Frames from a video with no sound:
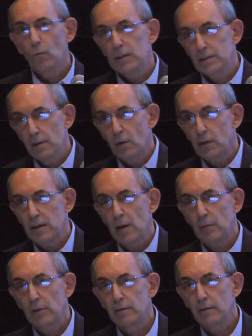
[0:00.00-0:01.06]
we see, for
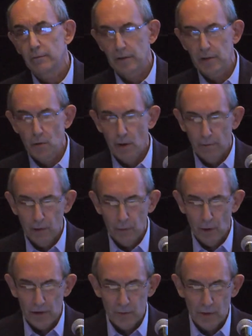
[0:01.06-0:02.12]
example, in the Detroit Free
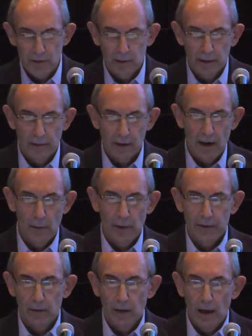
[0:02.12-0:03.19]
Press recently, the comment that